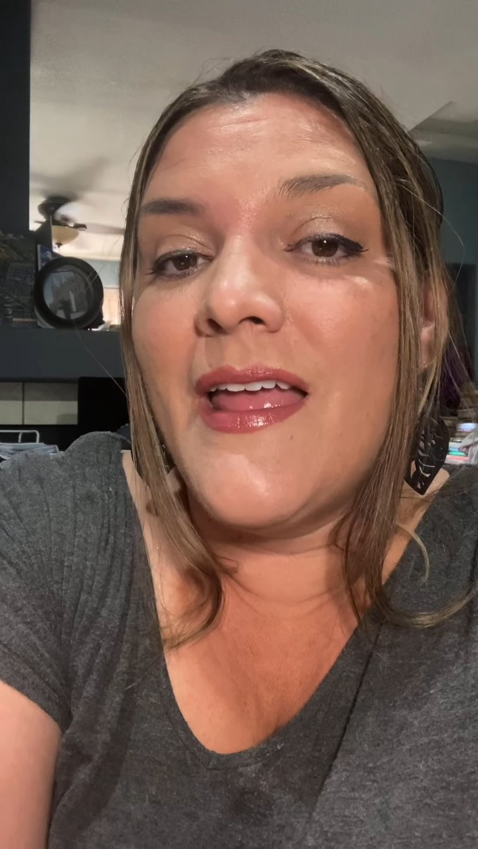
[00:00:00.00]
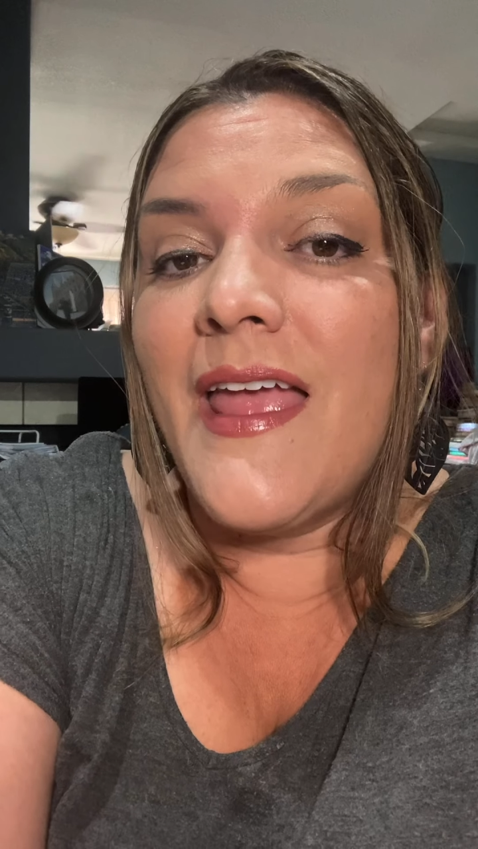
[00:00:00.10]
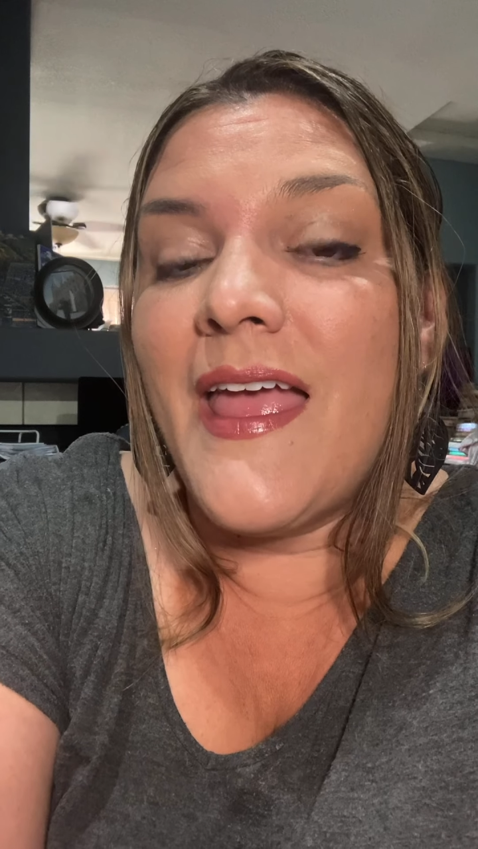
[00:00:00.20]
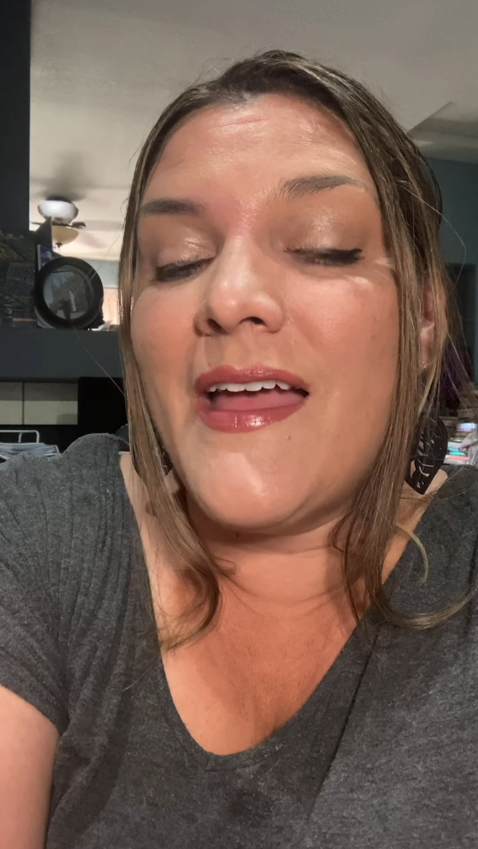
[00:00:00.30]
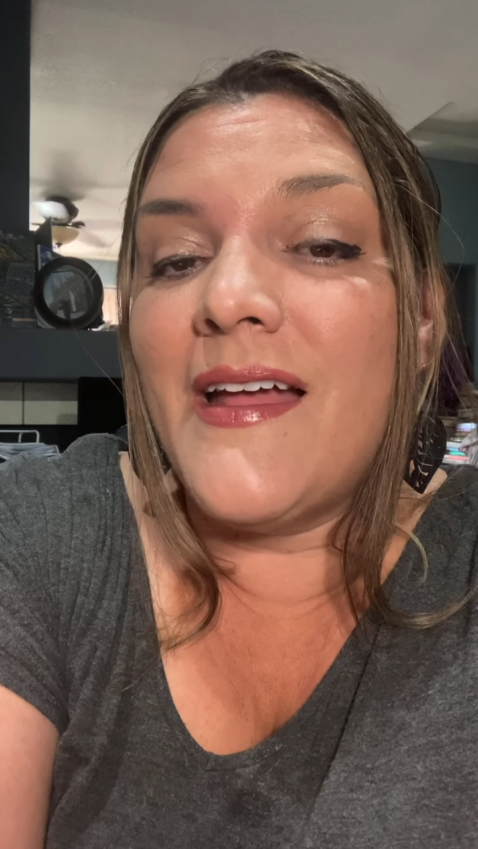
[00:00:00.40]

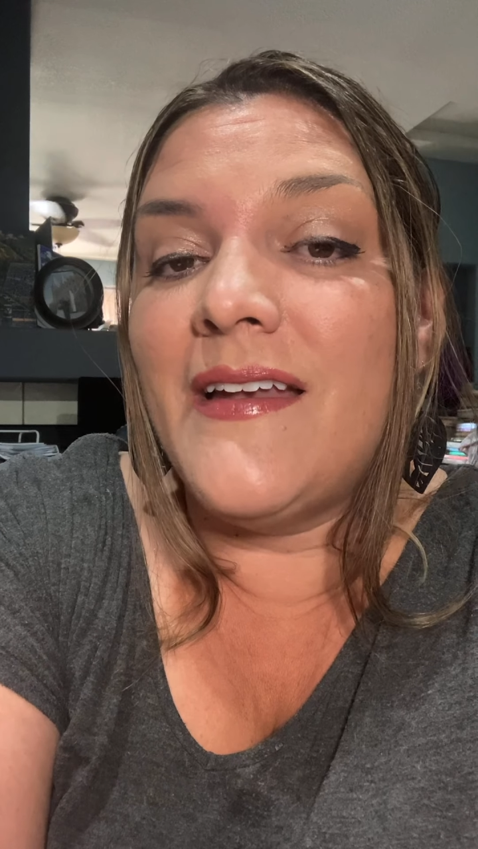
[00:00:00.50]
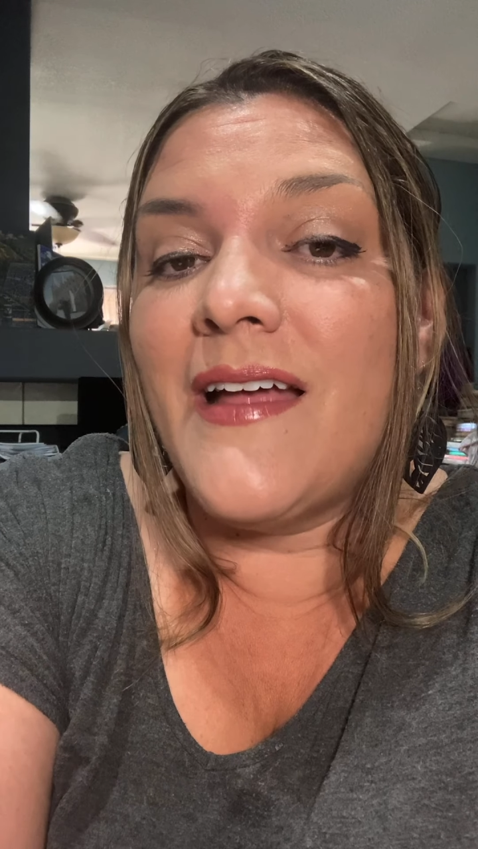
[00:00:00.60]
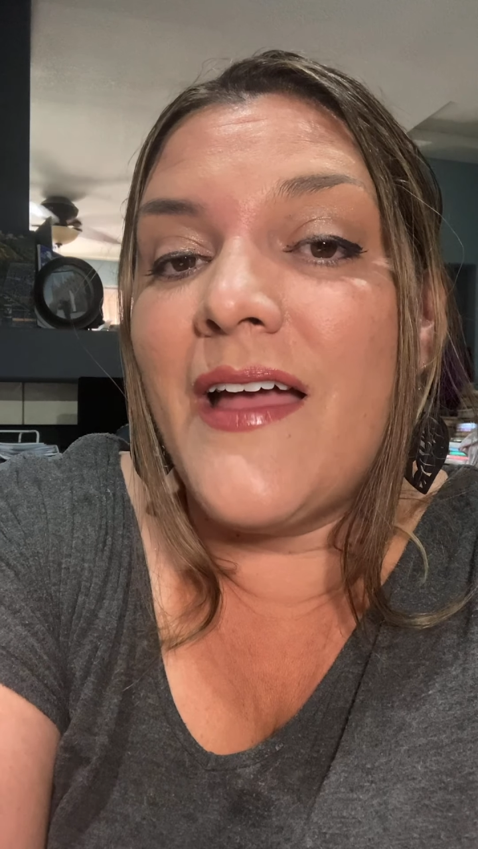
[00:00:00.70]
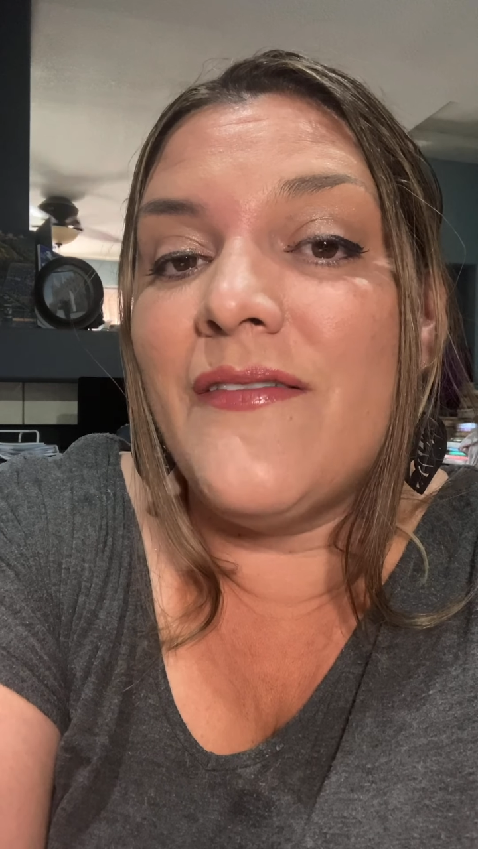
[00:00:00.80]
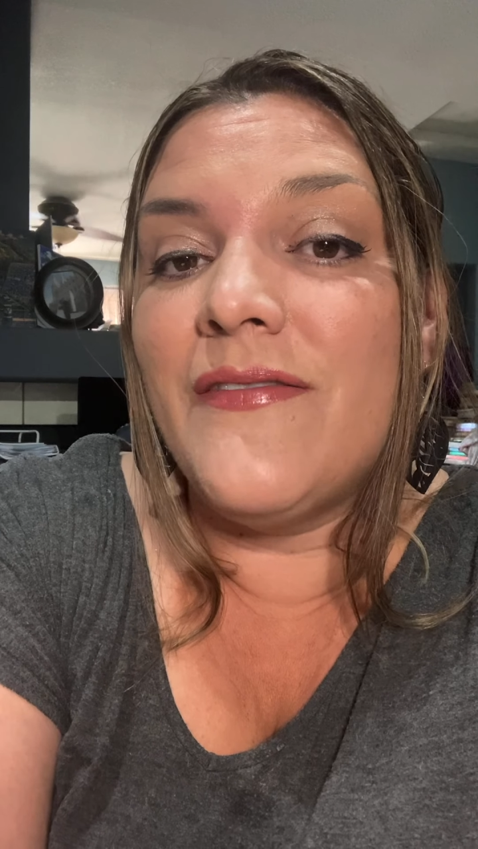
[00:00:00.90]
and
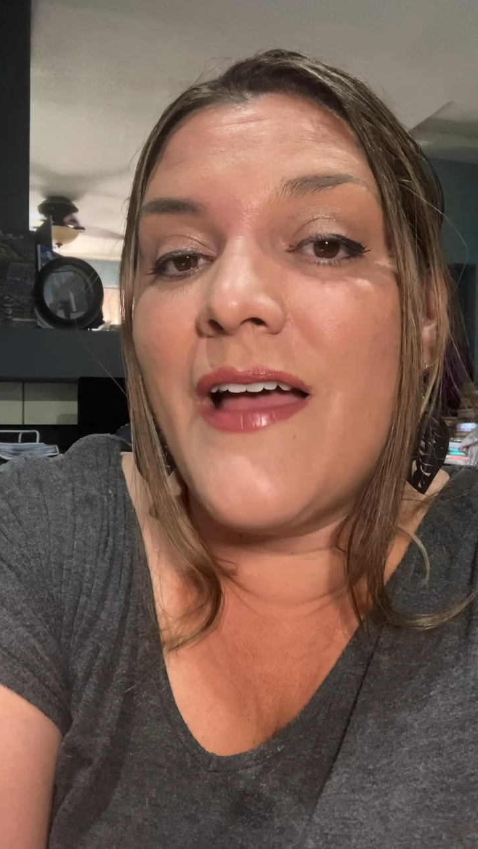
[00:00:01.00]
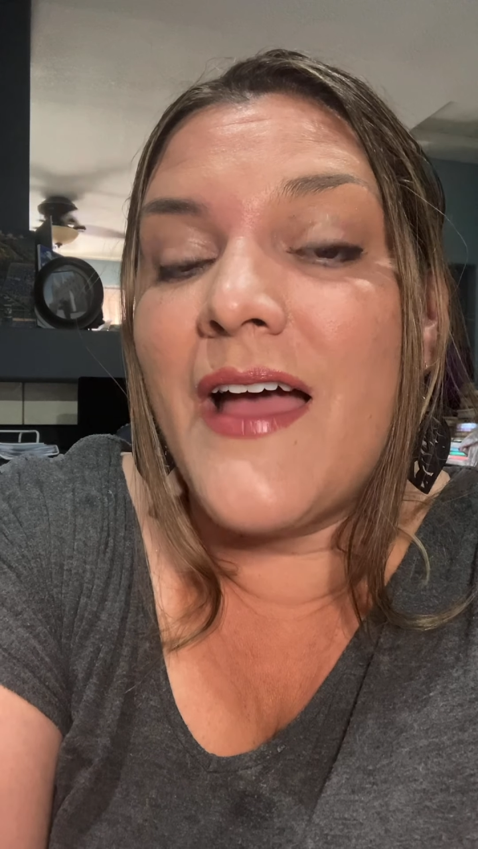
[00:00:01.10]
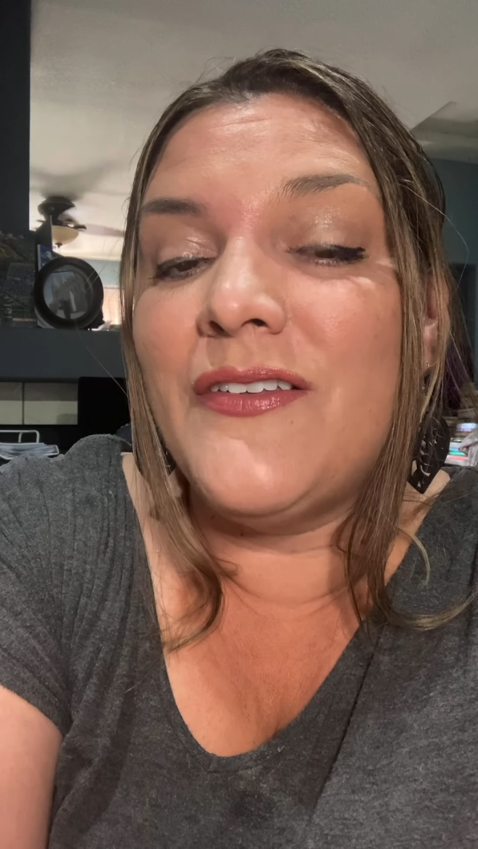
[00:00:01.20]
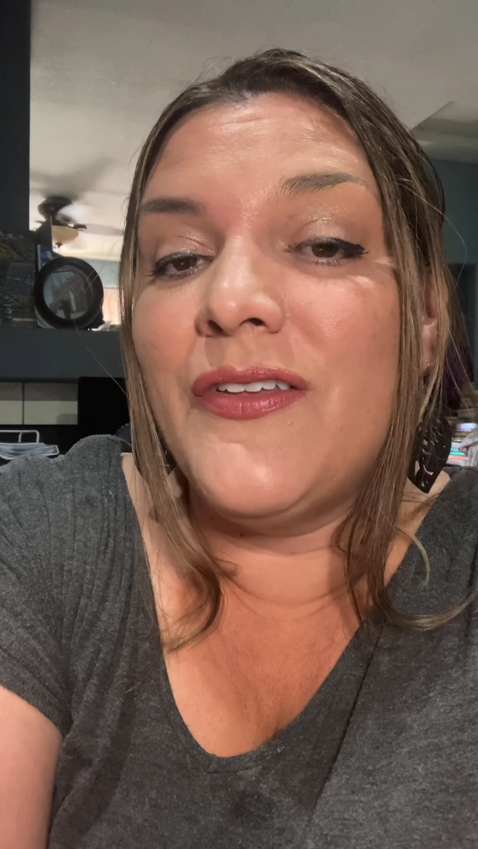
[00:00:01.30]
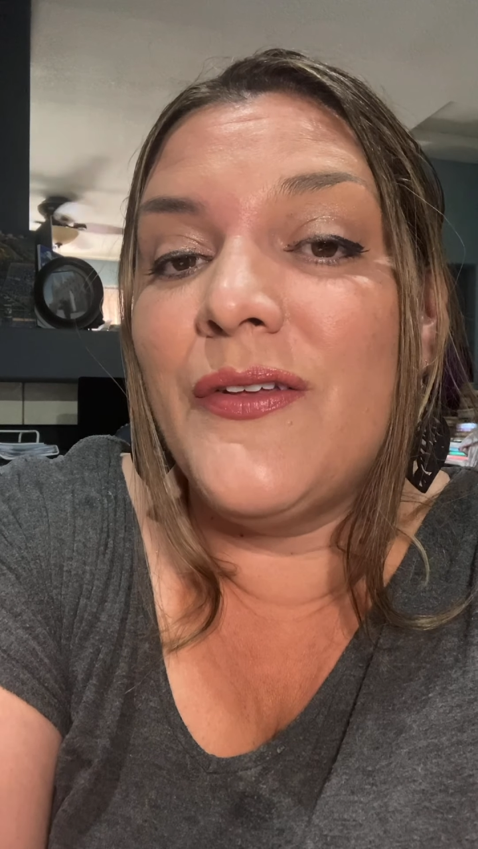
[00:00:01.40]
I've
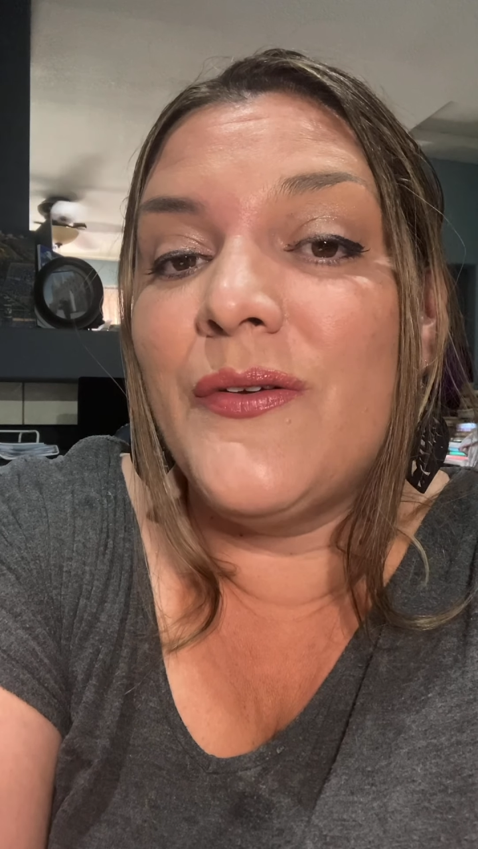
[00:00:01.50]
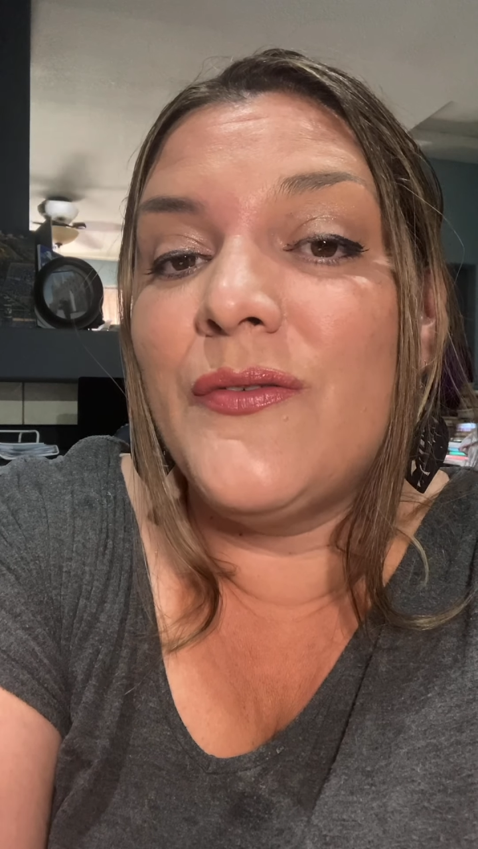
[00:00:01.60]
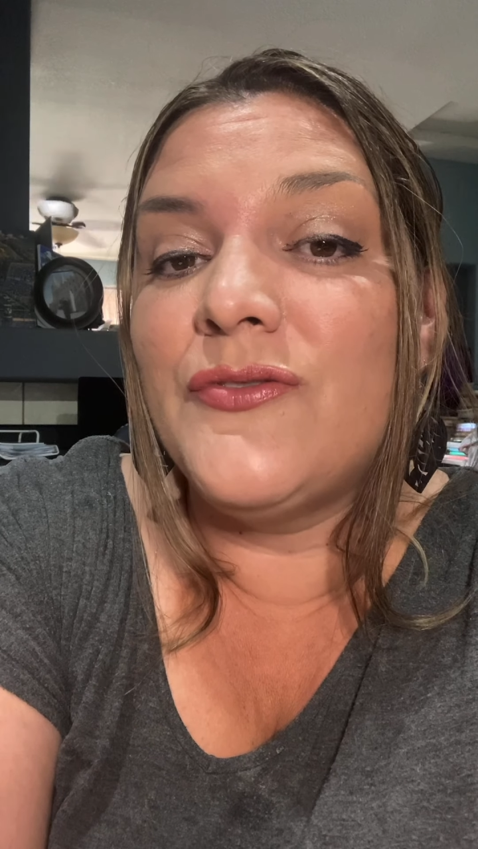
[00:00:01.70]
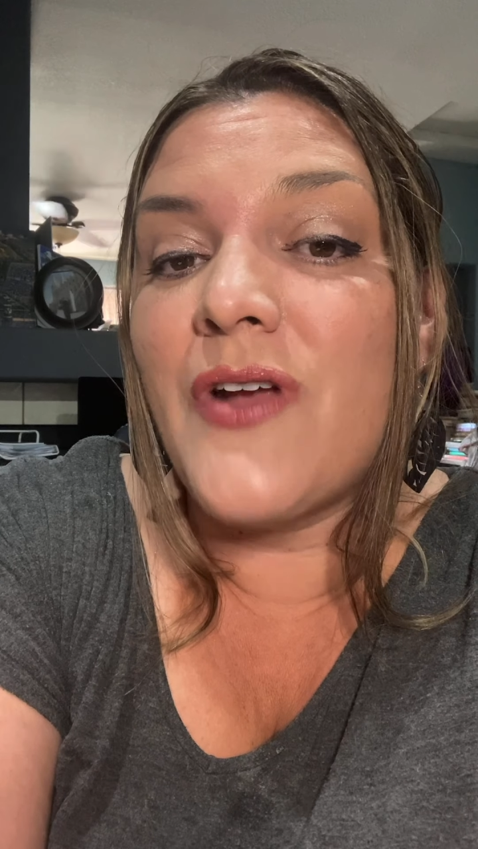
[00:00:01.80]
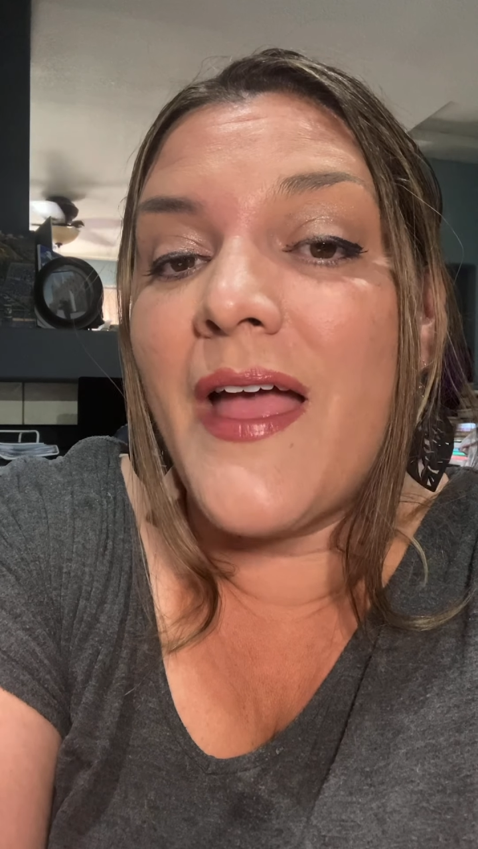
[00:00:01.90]
had
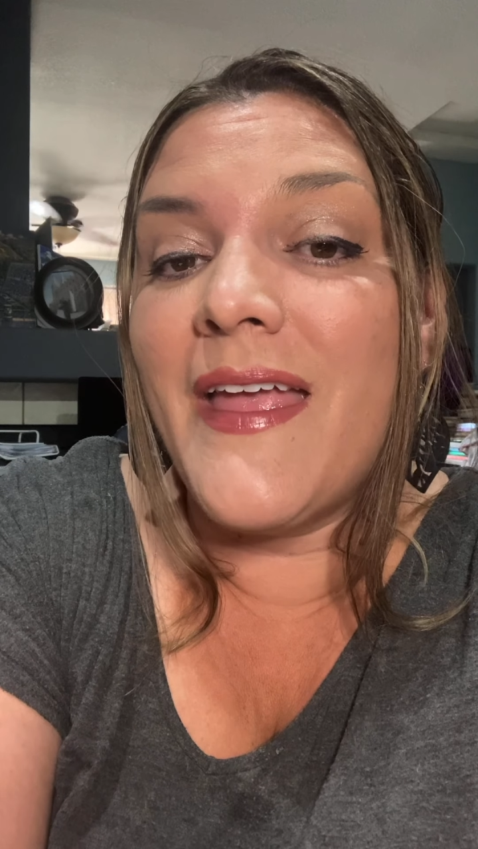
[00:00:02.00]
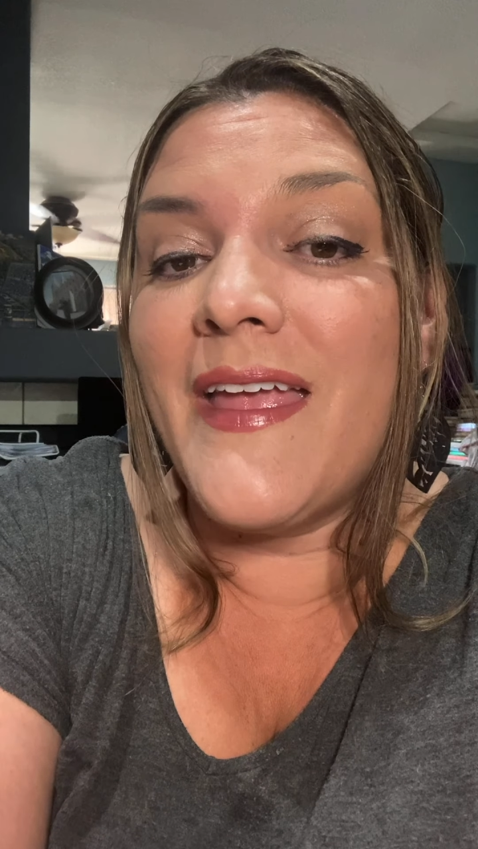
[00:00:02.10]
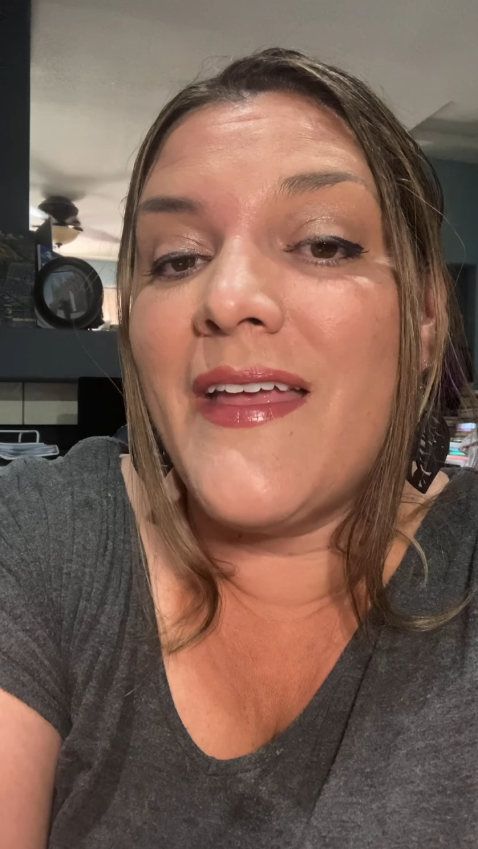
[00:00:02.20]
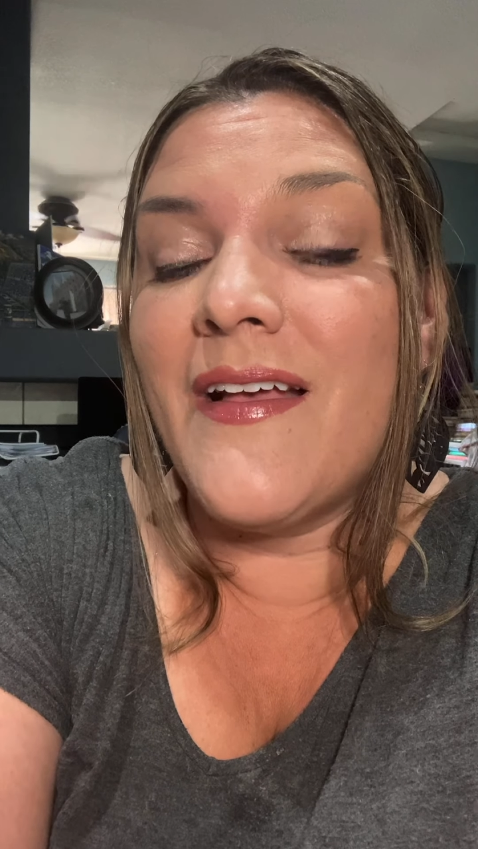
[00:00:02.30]
to try